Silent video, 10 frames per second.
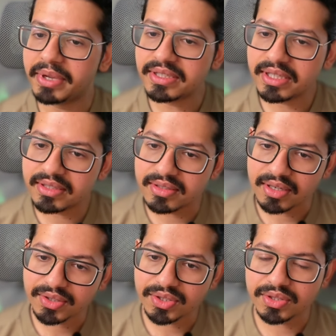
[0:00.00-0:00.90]
basic
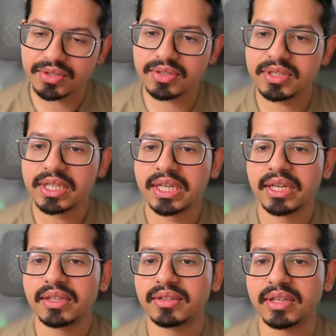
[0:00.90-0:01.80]
instructions.
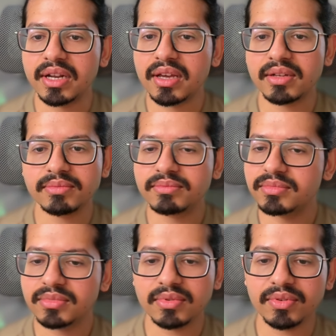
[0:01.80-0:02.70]
There are
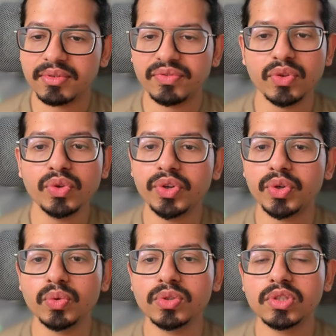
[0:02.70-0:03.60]
a few
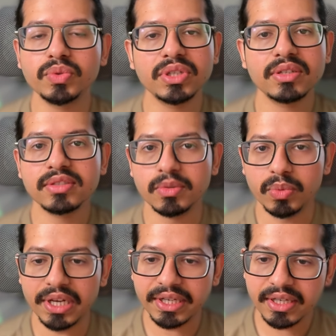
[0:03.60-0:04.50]
tools which are
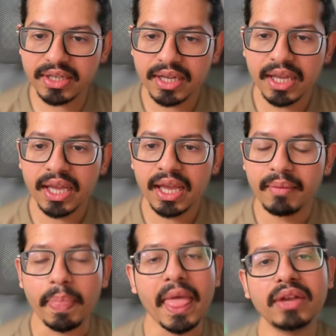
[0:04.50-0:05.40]
simulated,
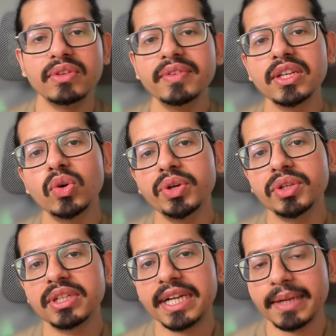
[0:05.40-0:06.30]
and we will go
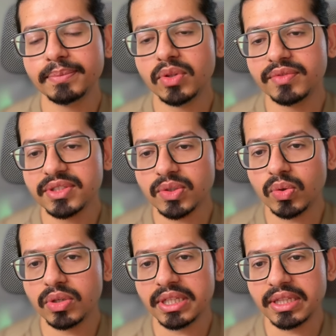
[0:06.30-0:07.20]
into the depth of this
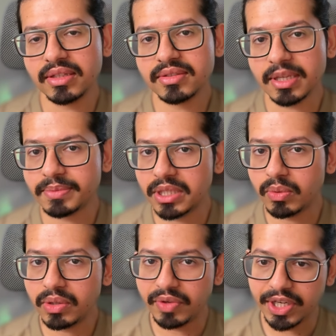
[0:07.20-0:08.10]
code in the
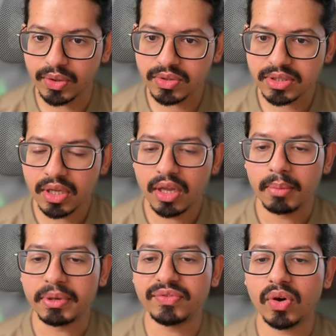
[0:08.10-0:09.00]
subsequent videos.
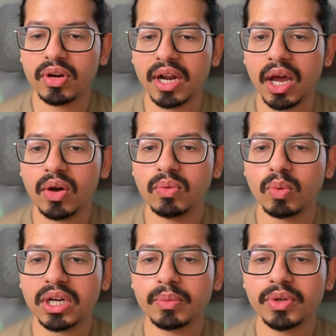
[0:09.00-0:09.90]
But for now,
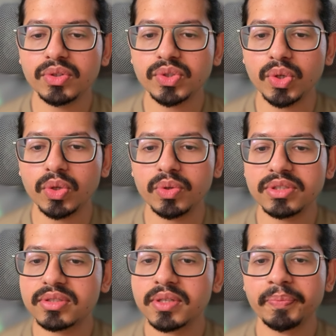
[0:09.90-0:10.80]
what I want to show you
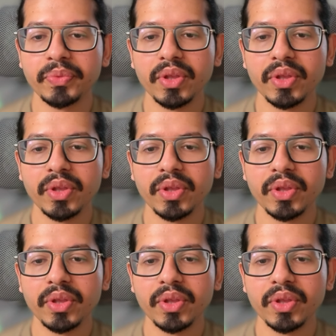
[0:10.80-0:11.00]
is